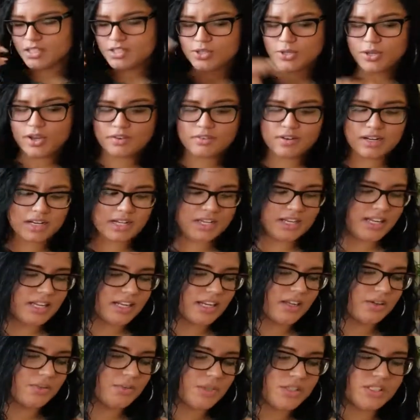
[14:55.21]
so I read it, and
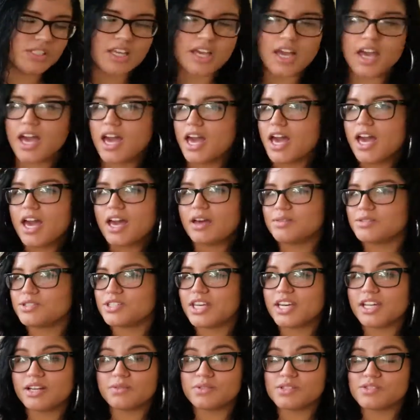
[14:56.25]
it was it was
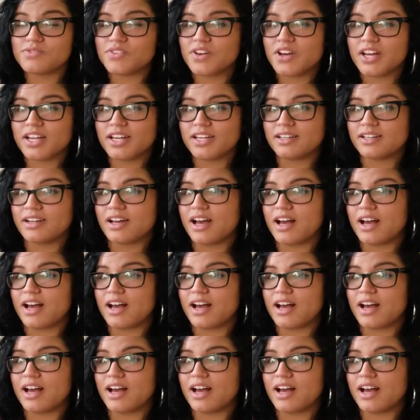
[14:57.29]
good. It was fun.